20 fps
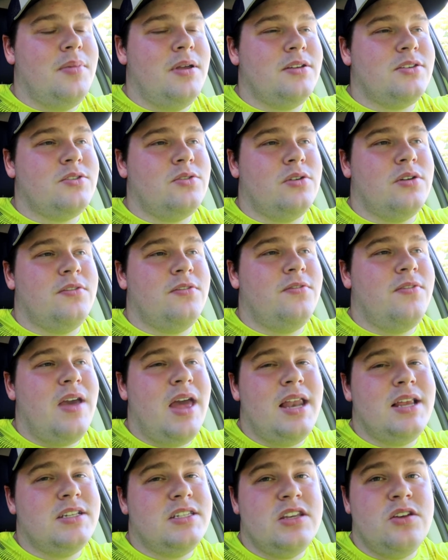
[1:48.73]
a sort of
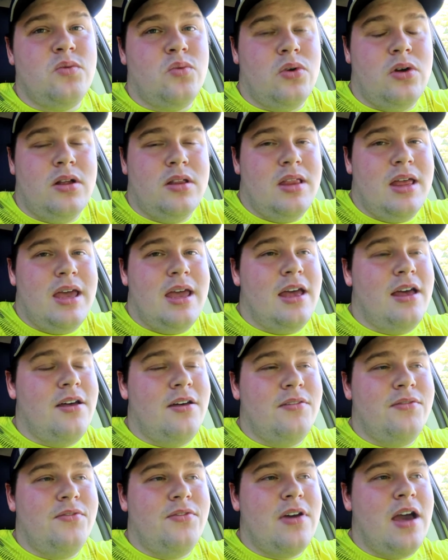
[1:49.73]
fantasy world they
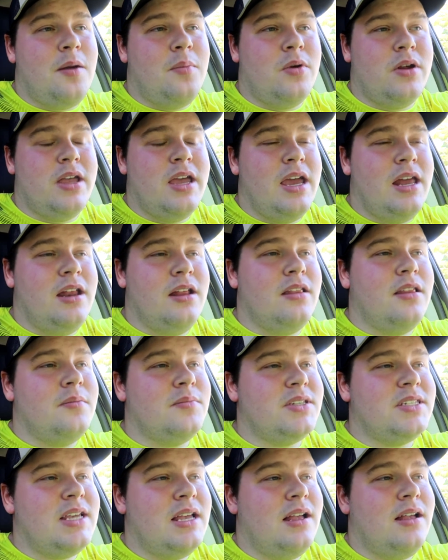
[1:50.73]
have fabricated
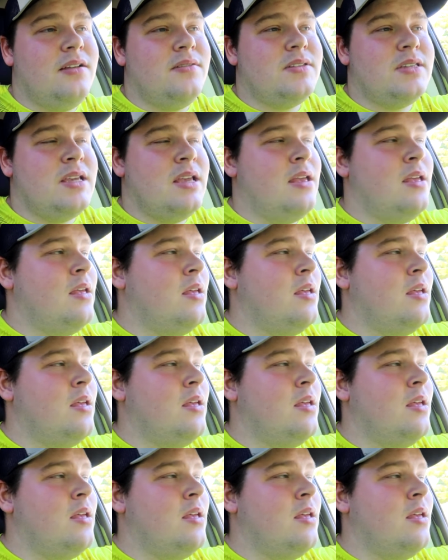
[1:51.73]
themselves.